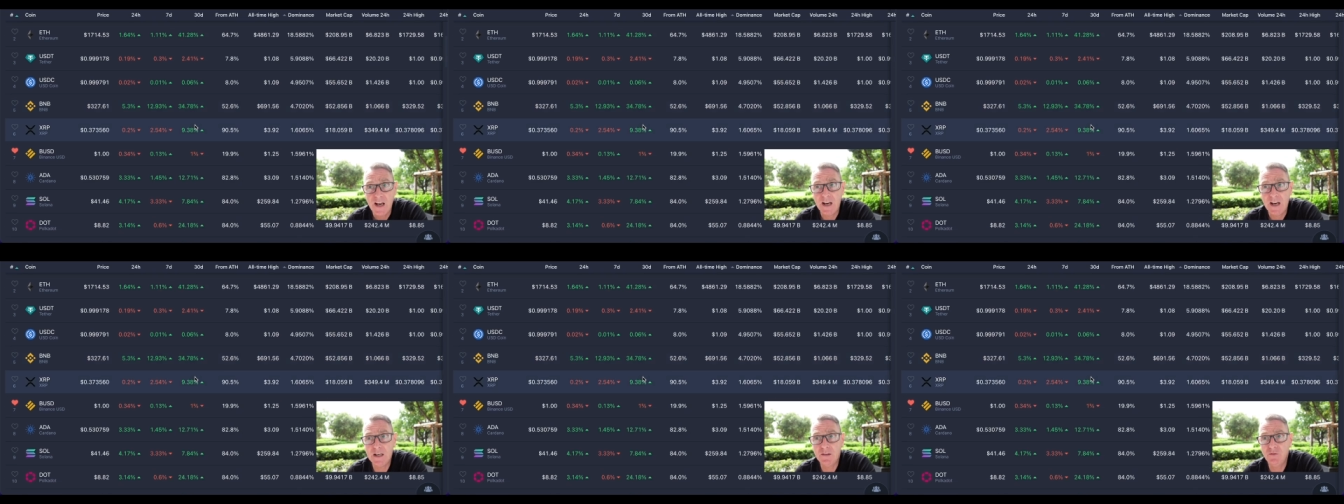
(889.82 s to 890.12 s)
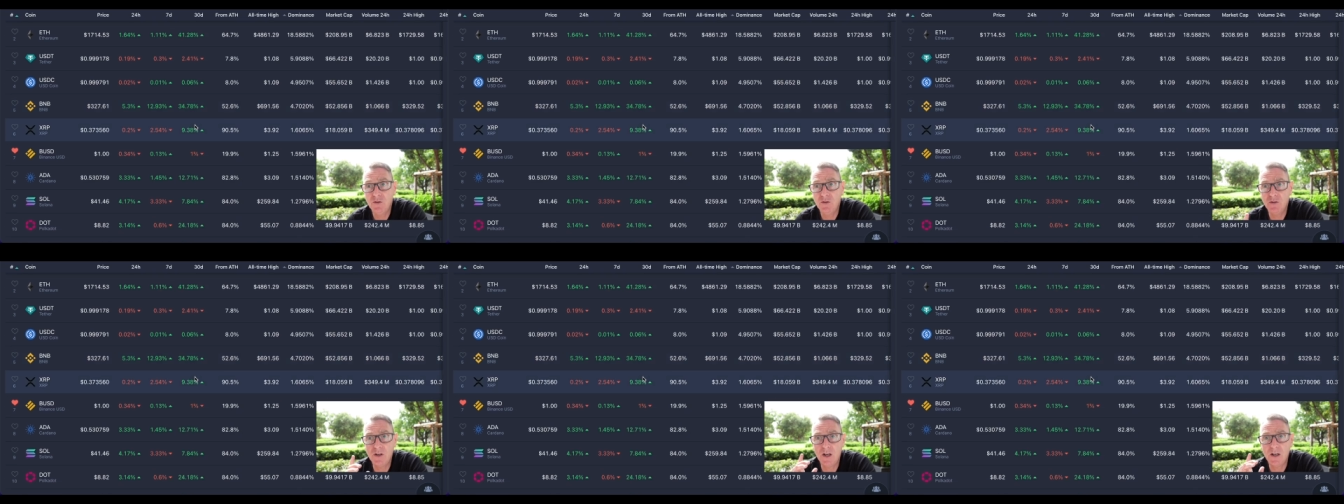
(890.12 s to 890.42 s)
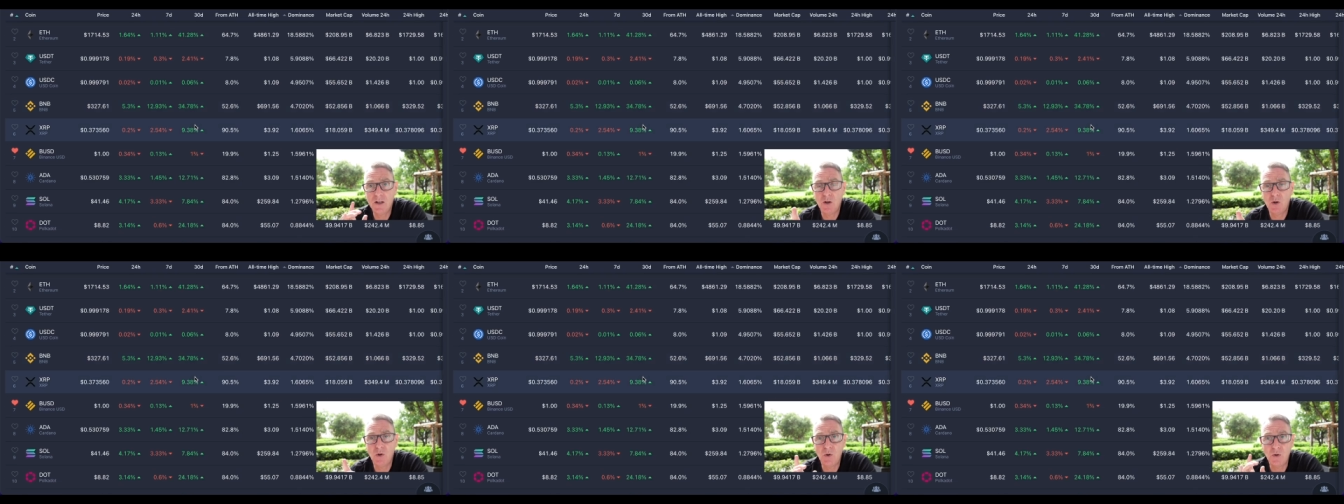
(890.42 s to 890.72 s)
And if you're
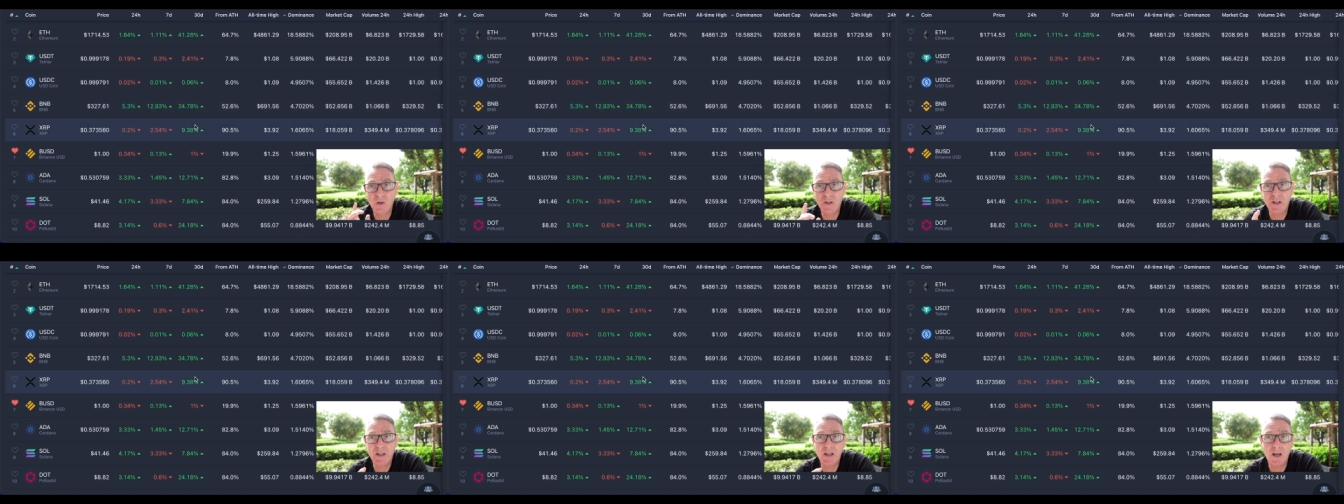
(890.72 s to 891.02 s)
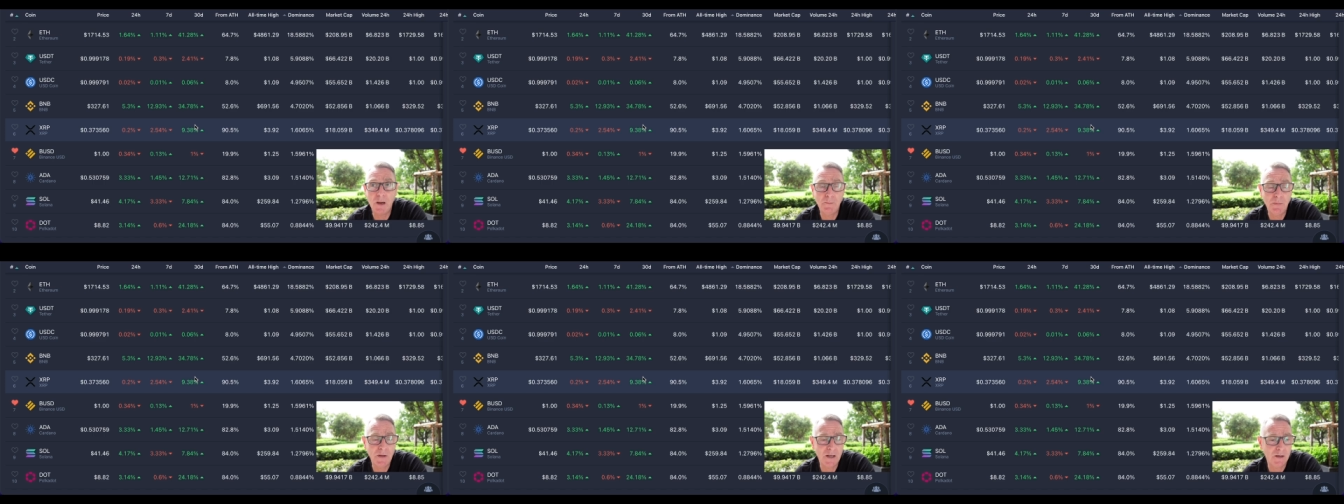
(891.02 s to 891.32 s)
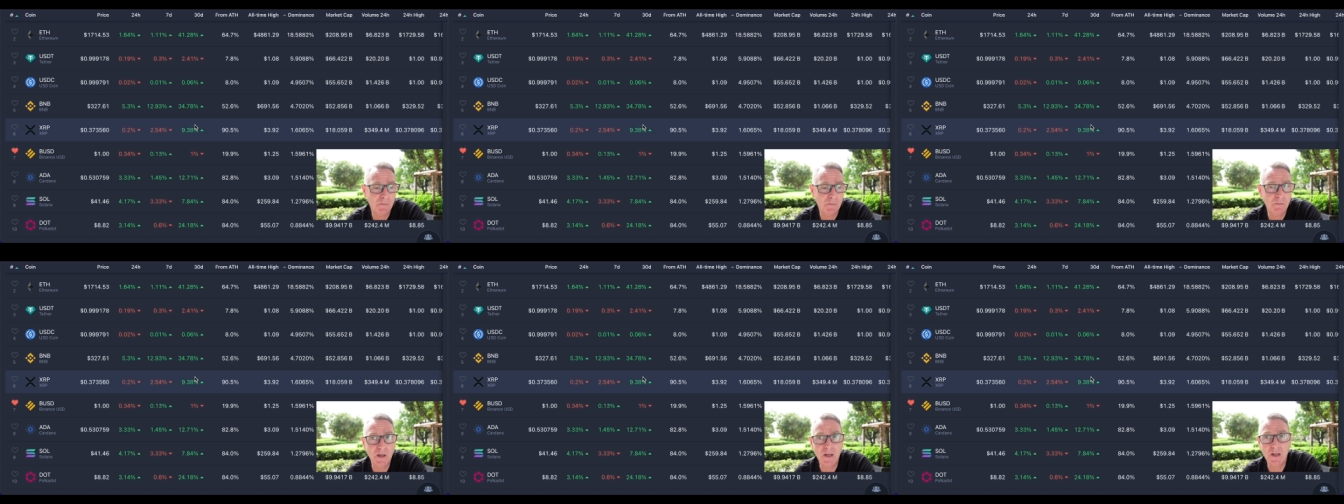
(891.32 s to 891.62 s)
not holding a
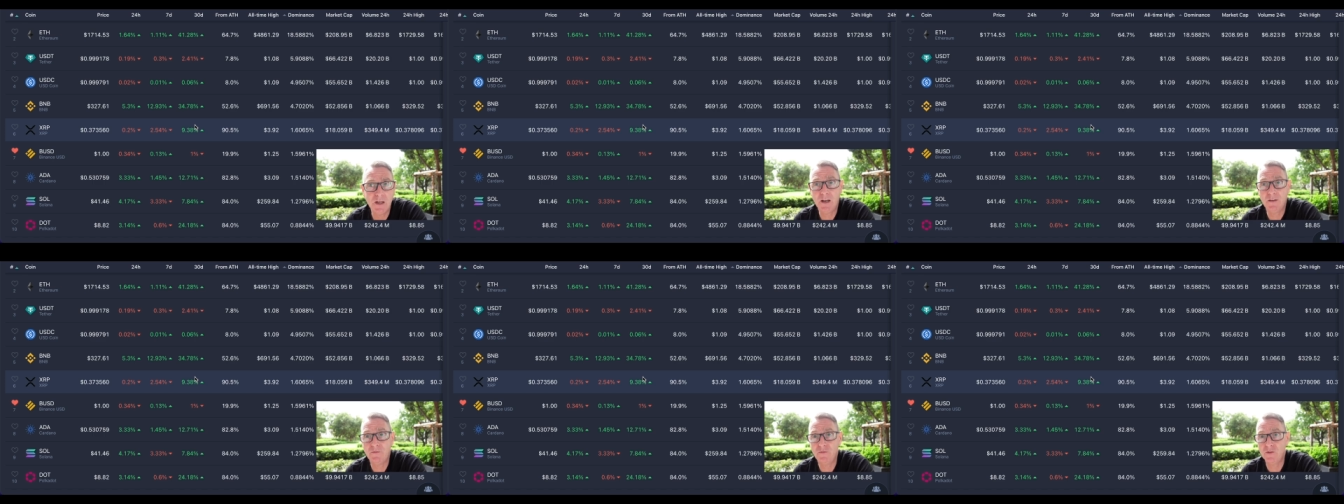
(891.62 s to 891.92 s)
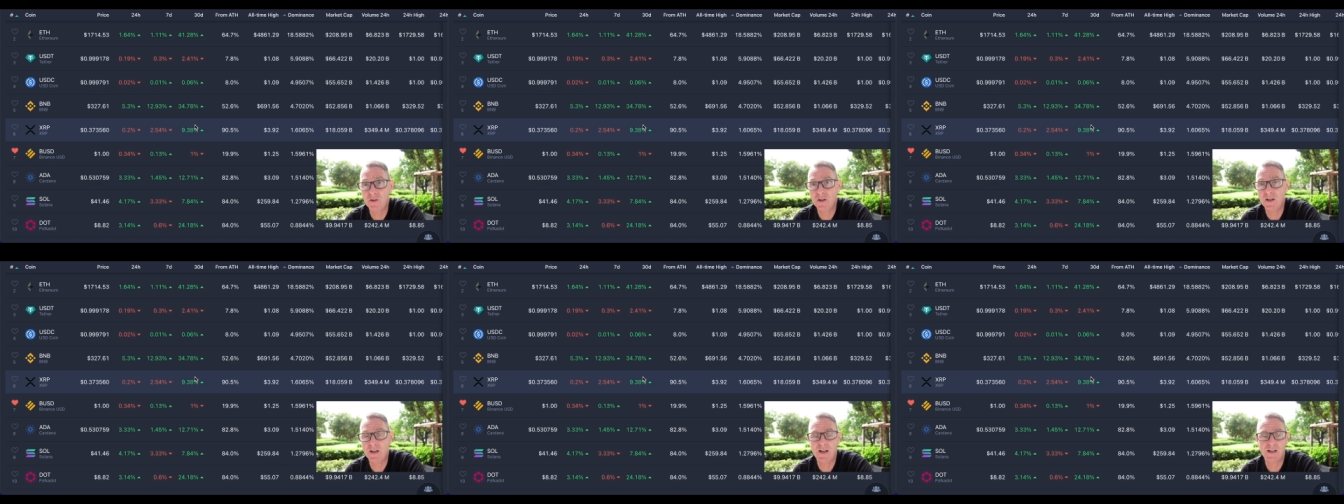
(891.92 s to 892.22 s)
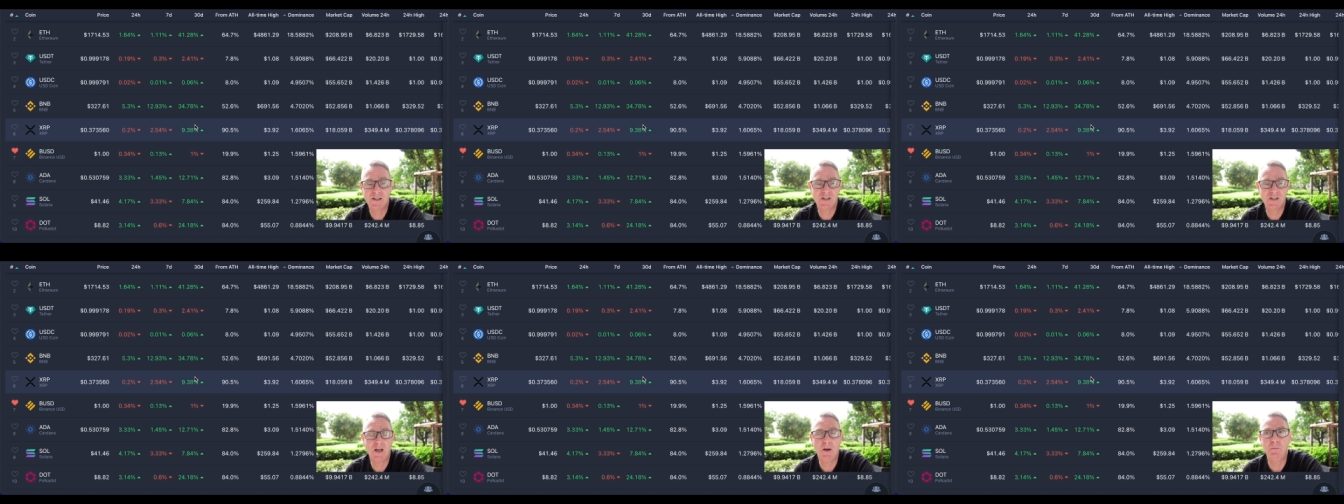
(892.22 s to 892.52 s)
BNB for the
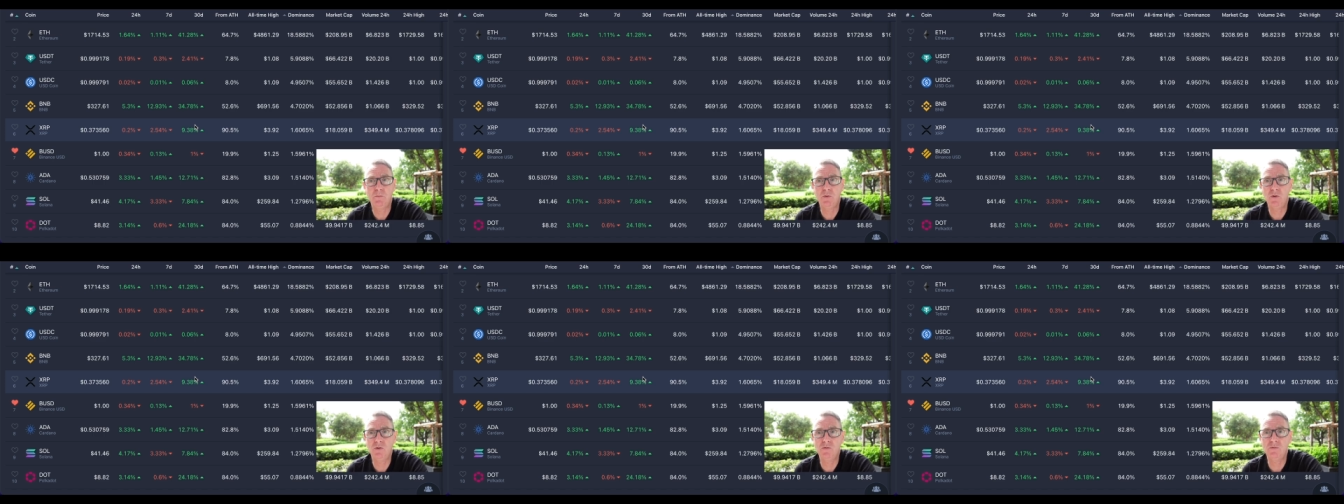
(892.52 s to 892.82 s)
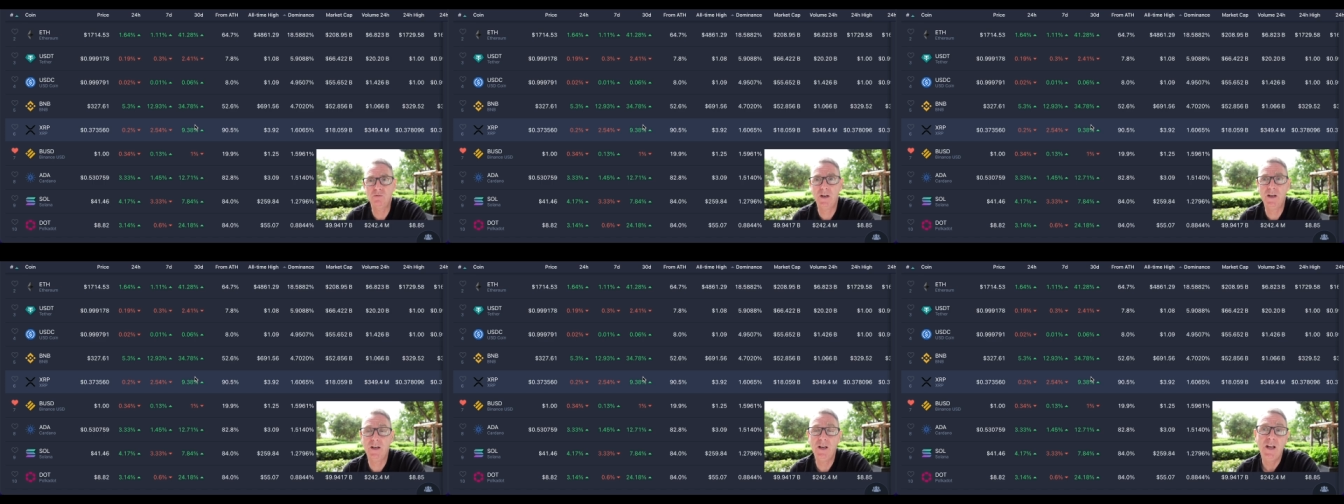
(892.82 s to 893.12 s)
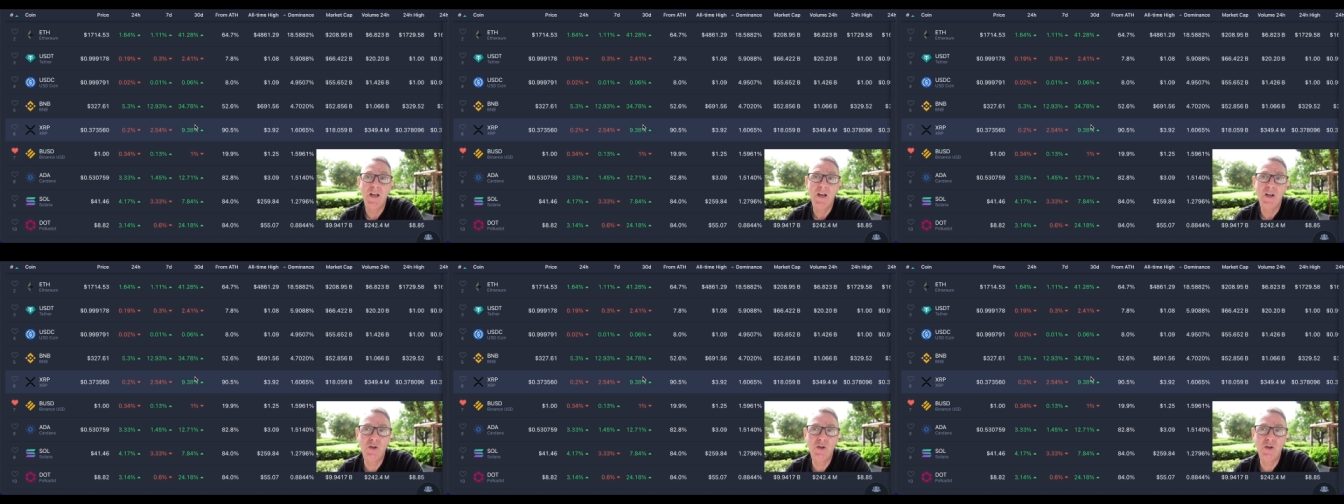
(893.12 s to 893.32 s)
next bull run,